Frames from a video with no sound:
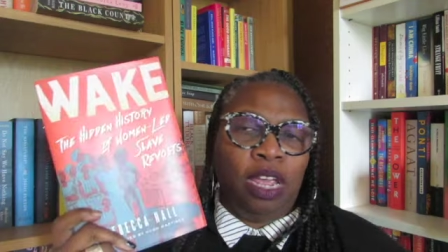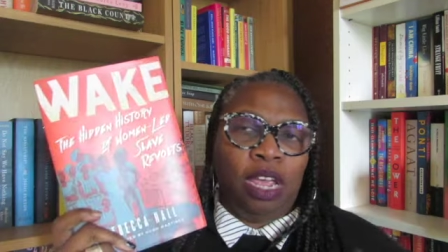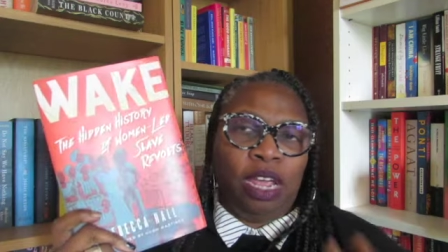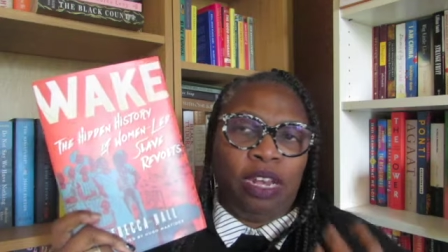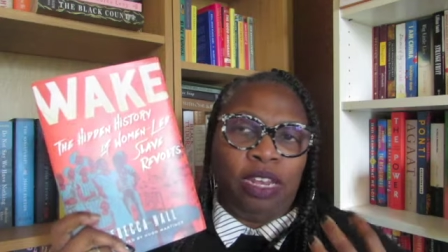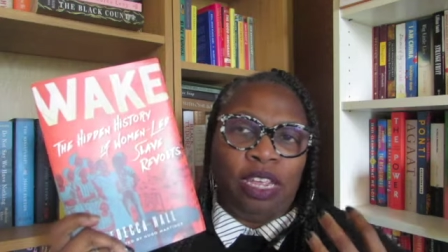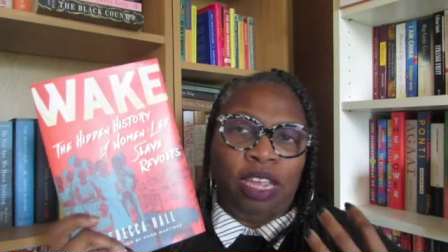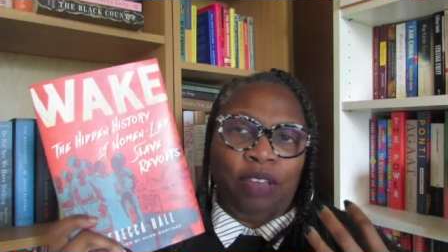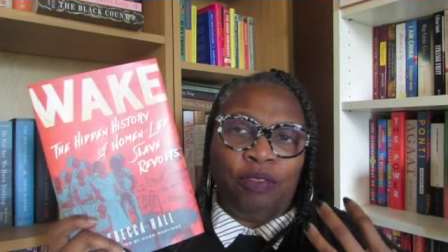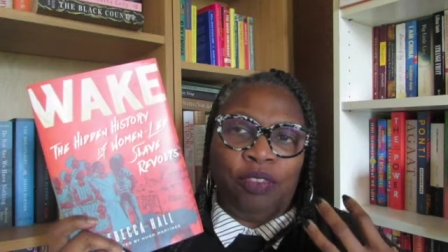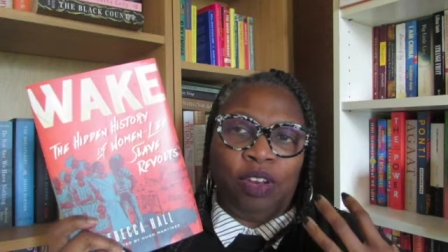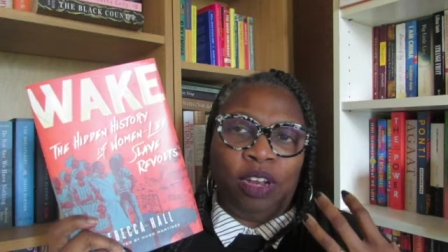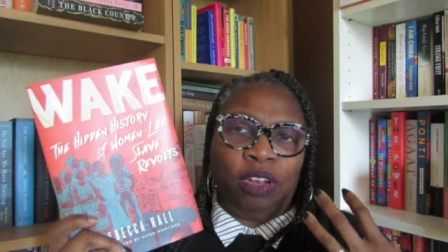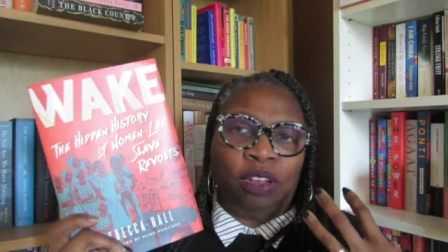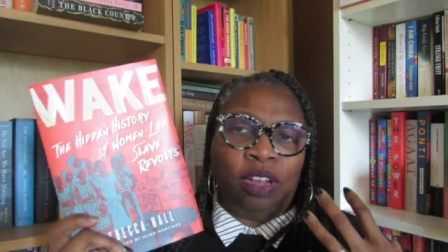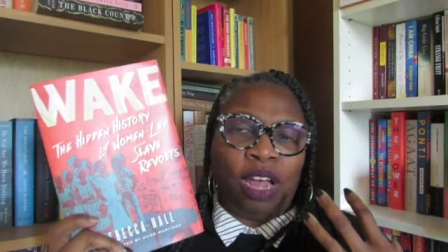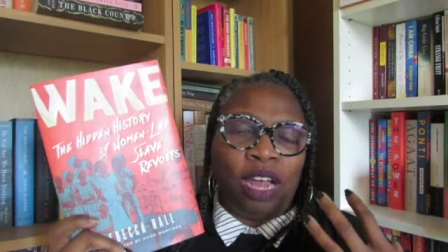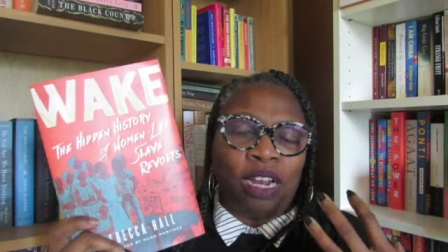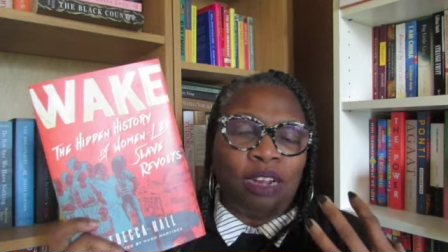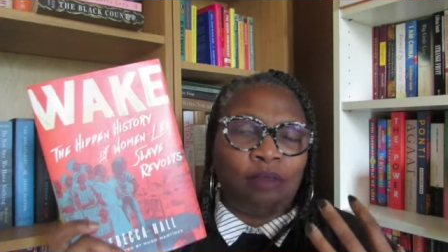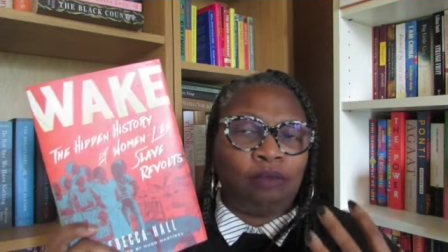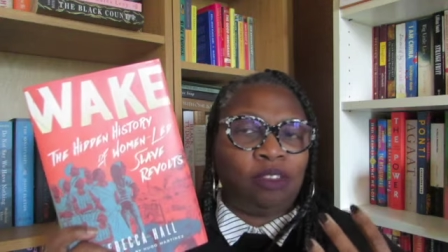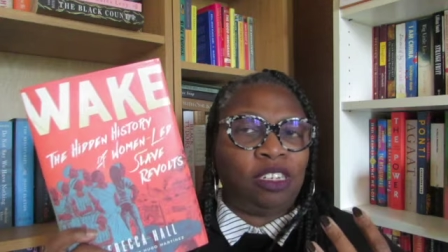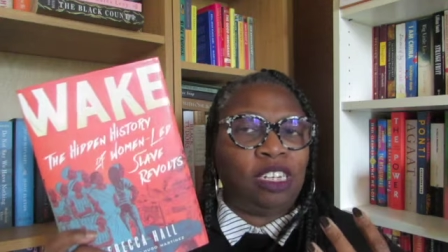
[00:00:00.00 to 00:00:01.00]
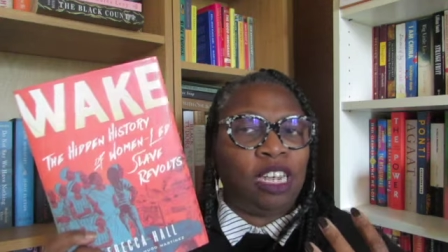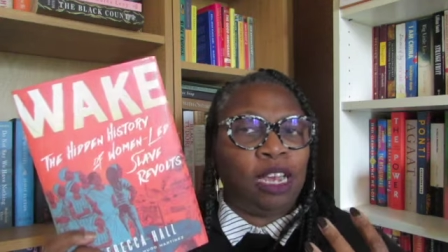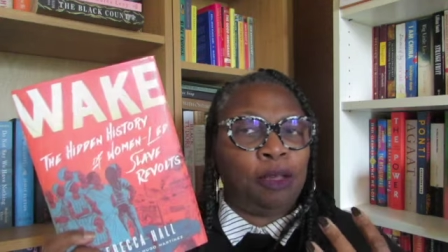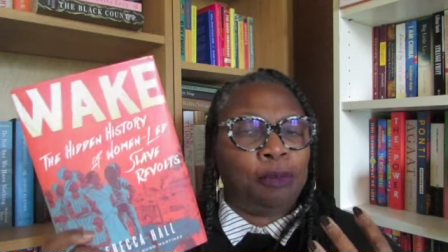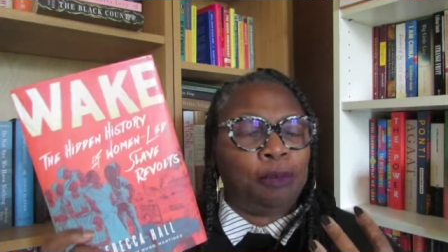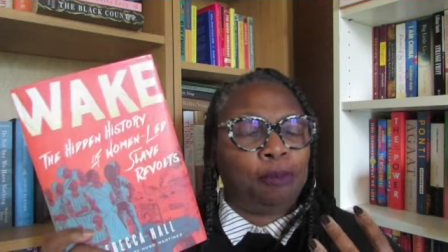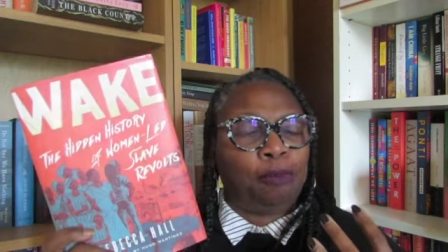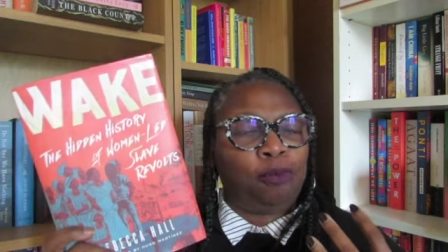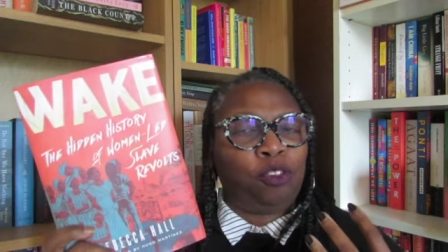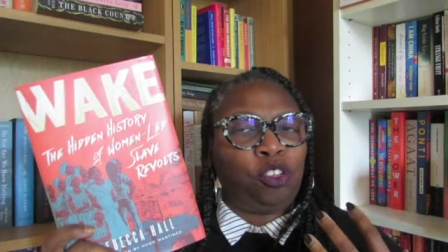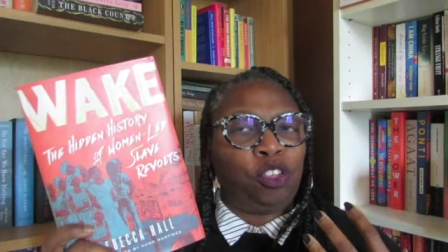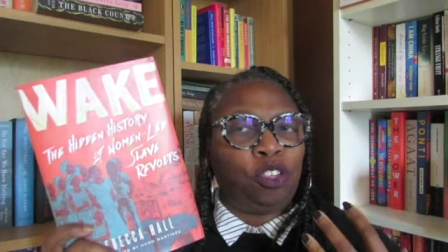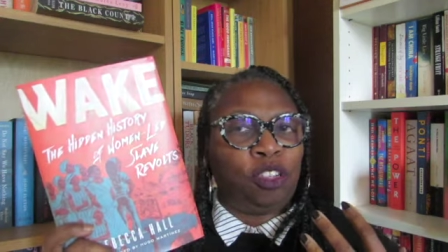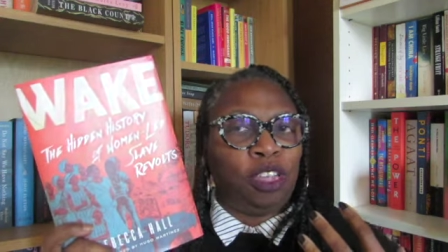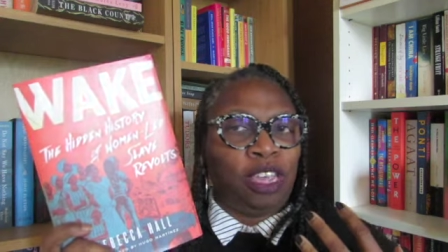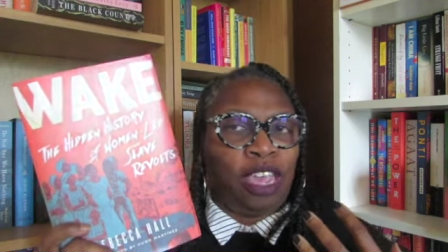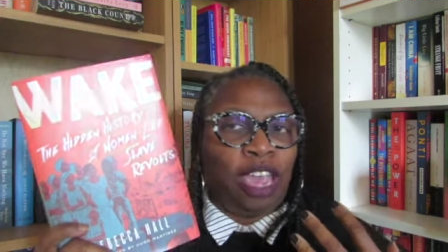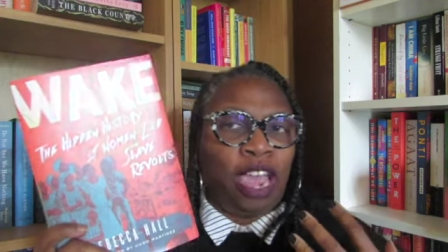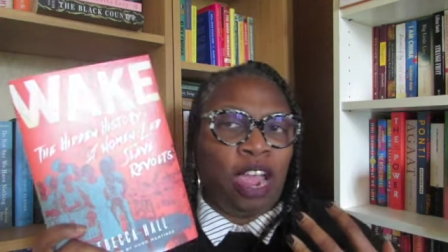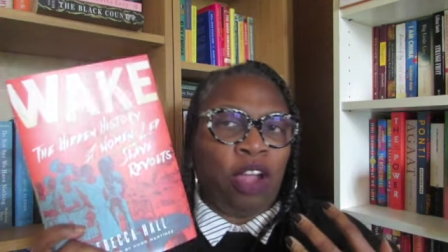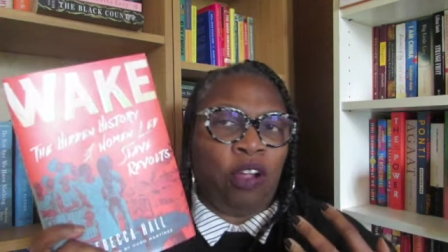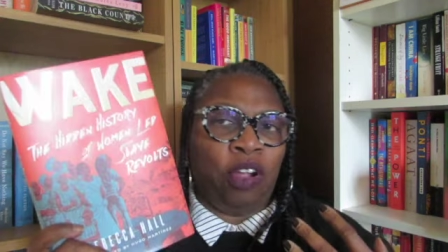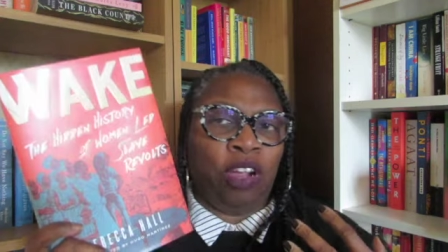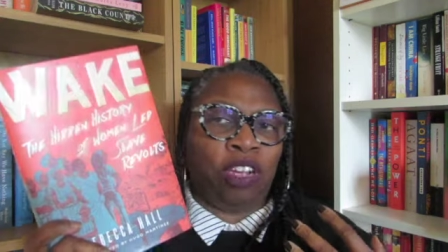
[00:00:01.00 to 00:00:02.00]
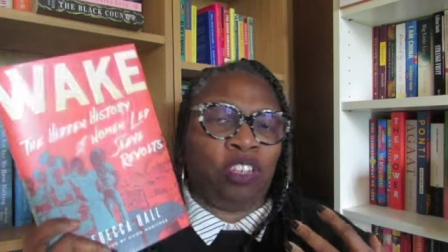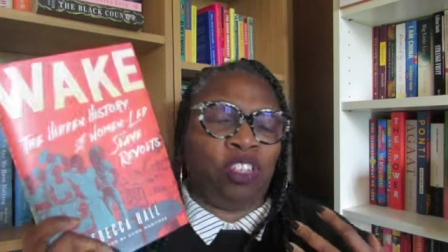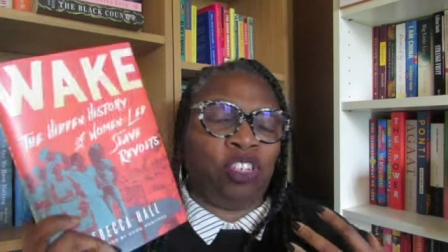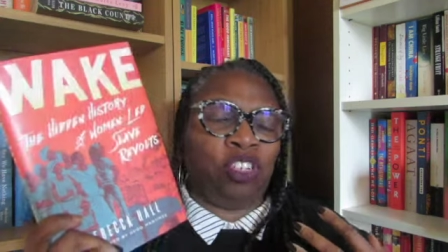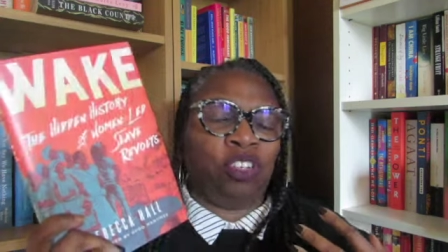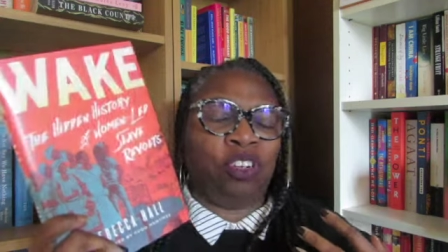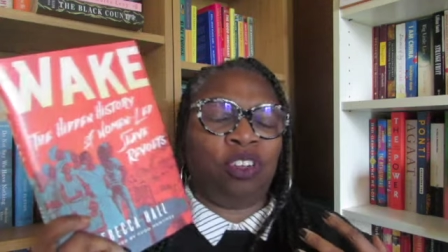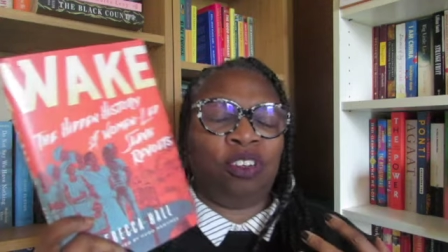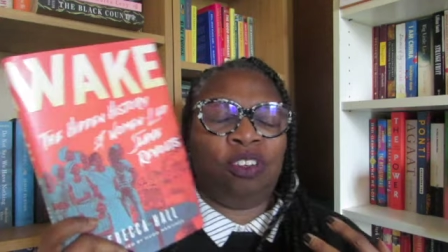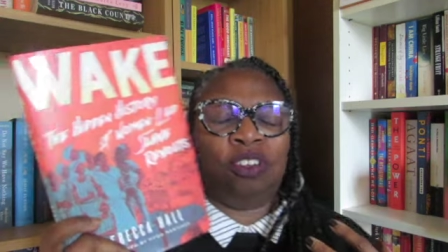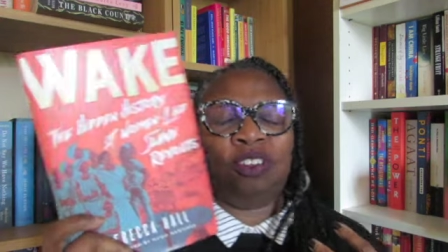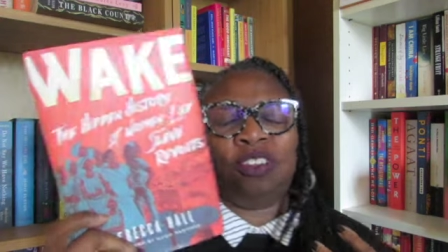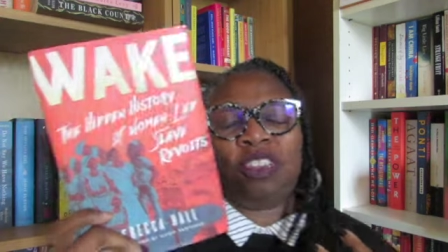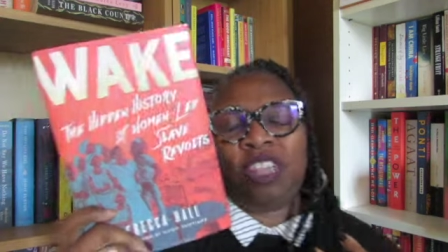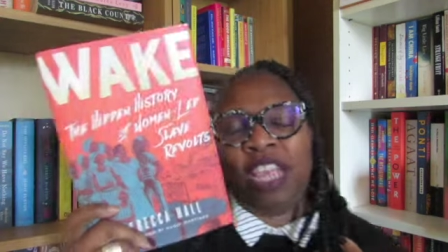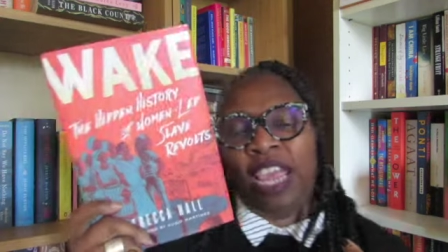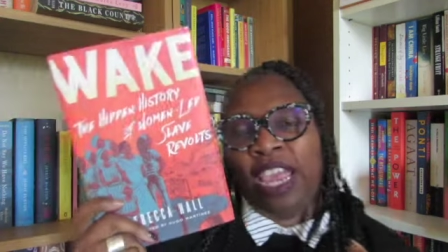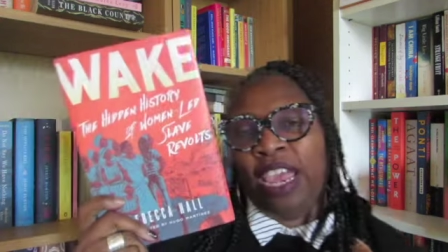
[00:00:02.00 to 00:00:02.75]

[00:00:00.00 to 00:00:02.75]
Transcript: and given a lot of depth to the characters